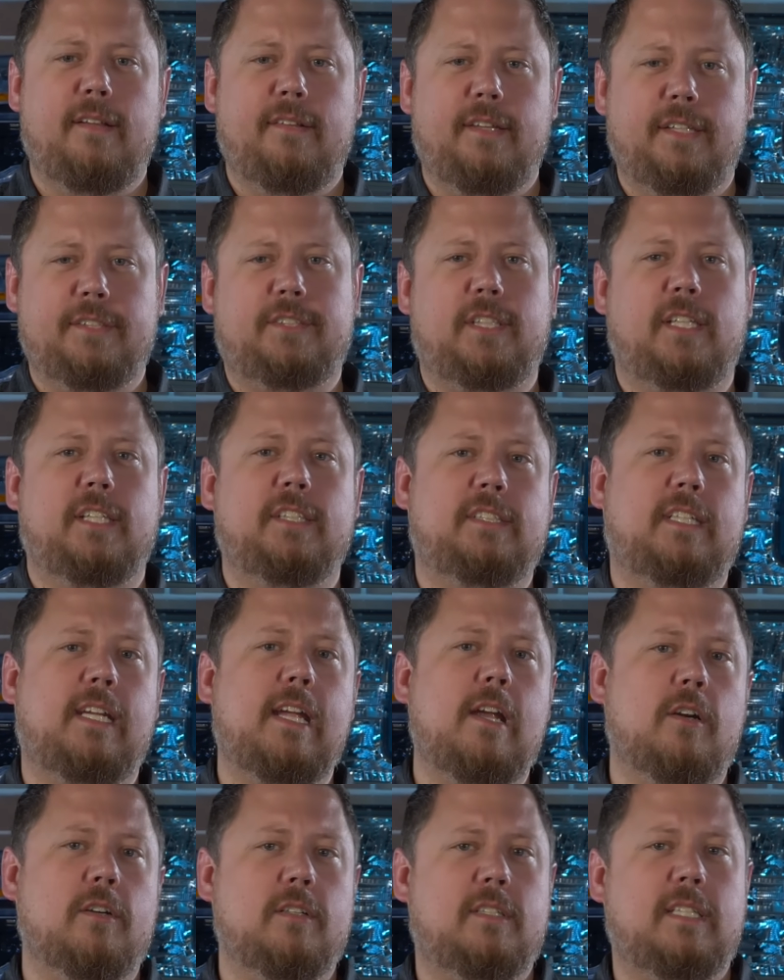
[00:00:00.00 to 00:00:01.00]
This thing is
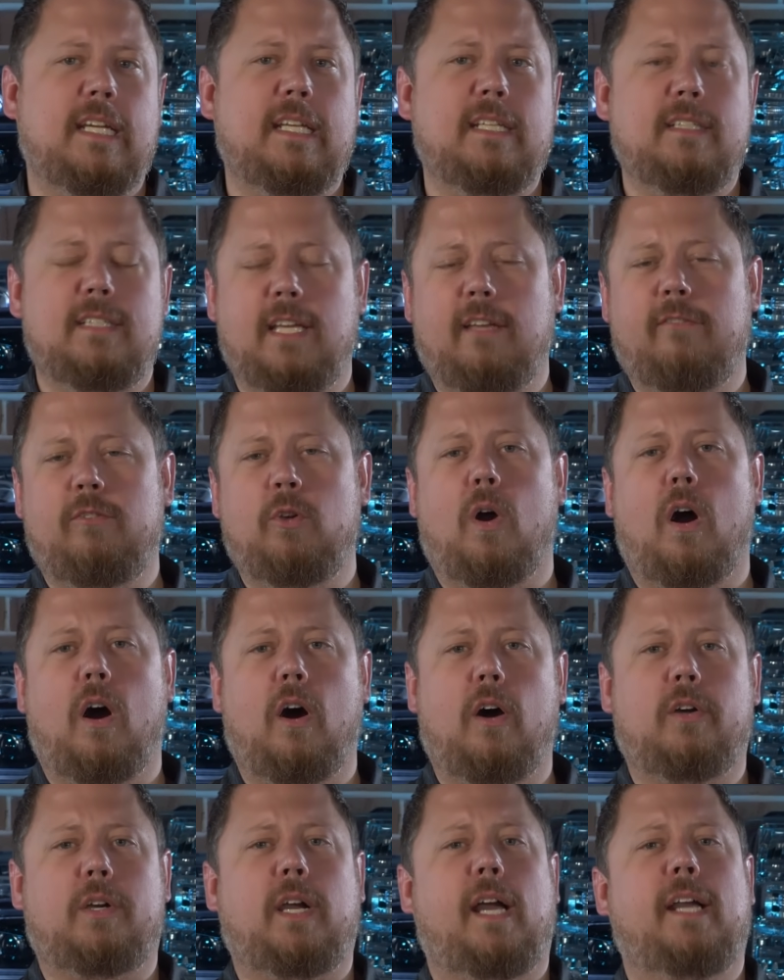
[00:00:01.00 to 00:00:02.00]
guaranteed to give you
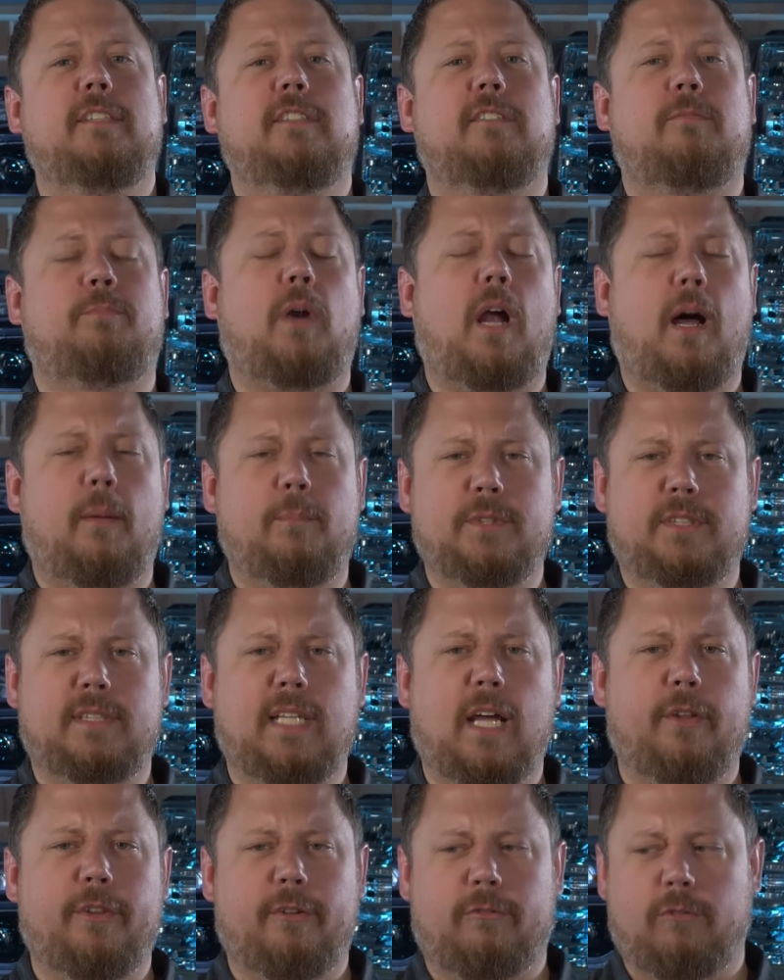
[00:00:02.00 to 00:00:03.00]
all kinds of problems
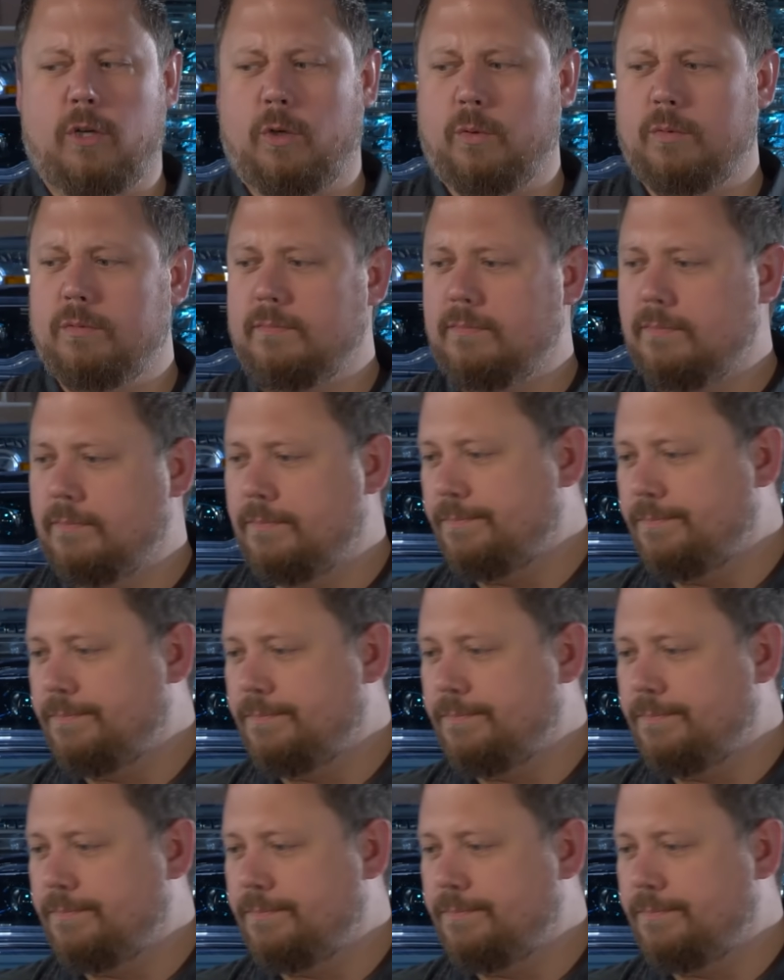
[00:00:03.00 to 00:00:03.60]
down the road.